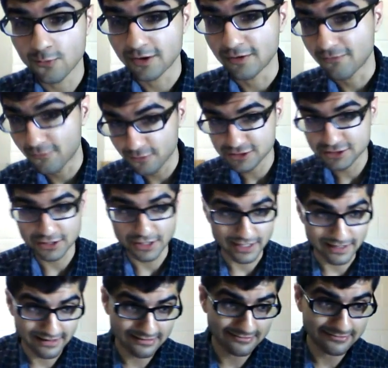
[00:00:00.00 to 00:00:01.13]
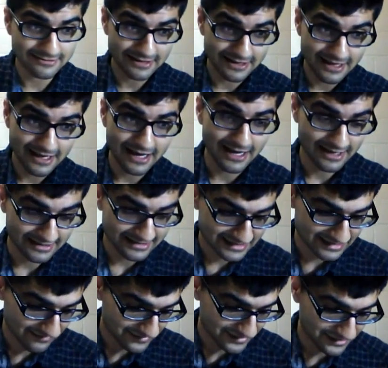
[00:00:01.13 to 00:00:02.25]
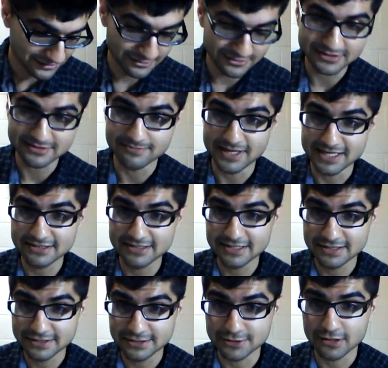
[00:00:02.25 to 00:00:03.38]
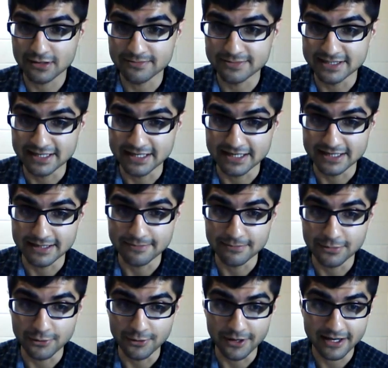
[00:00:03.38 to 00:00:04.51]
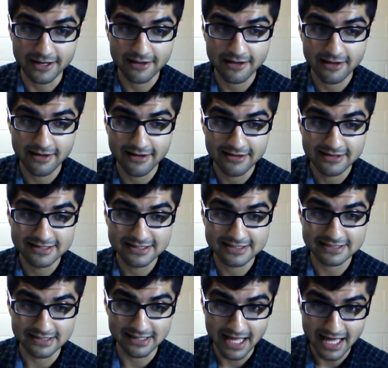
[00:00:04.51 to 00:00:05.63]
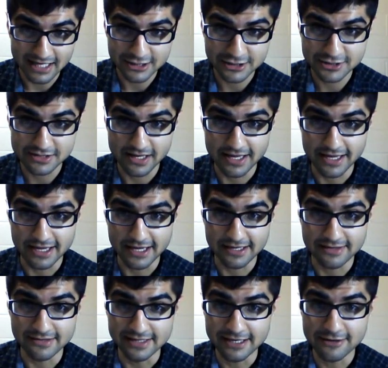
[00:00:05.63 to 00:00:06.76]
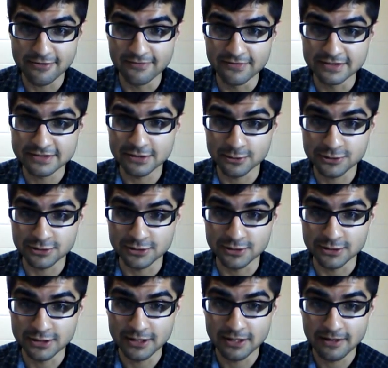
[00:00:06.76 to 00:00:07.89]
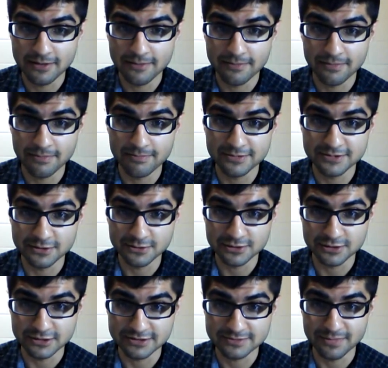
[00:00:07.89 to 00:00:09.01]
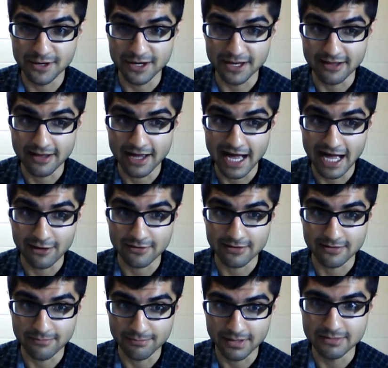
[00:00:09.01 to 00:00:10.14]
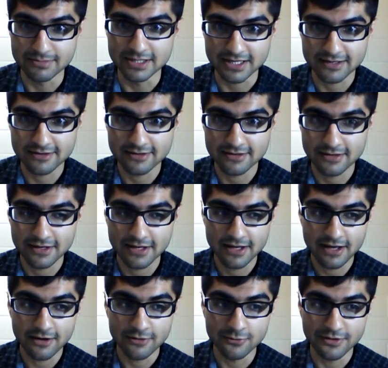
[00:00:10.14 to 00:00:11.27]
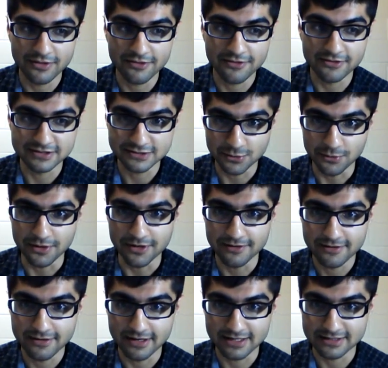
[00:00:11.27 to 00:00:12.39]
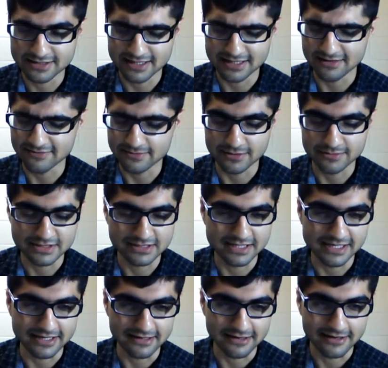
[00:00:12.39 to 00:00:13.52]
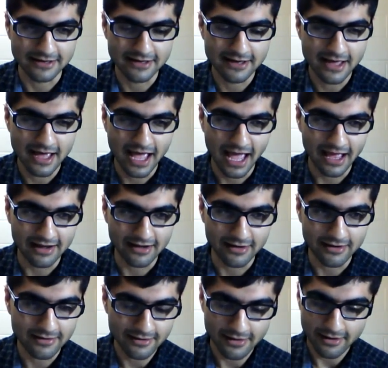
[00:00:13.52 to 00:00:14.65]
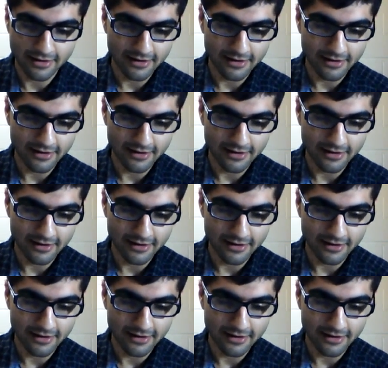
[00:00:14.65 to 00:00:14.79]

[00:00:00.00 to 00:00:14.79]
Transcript: when unfortunately a 17-year-old mentally disturbed boy slashed the leader of the Socialist Party out in public with the sword, a katana if I'm not mistaken. And